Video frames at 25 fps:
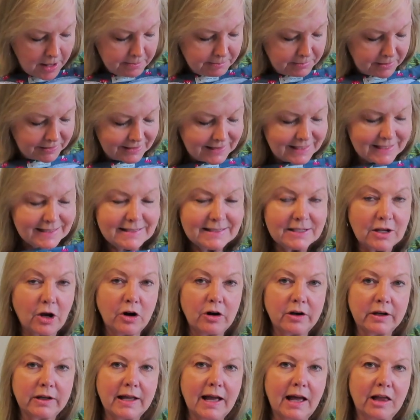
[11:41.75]
But this
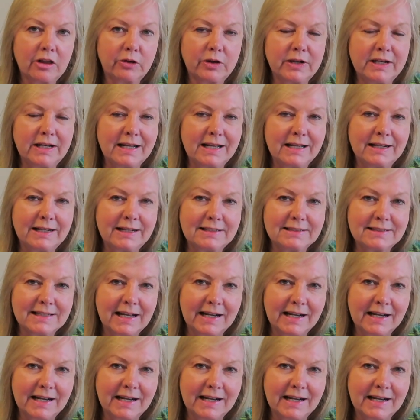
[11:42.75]
art gallery knit is a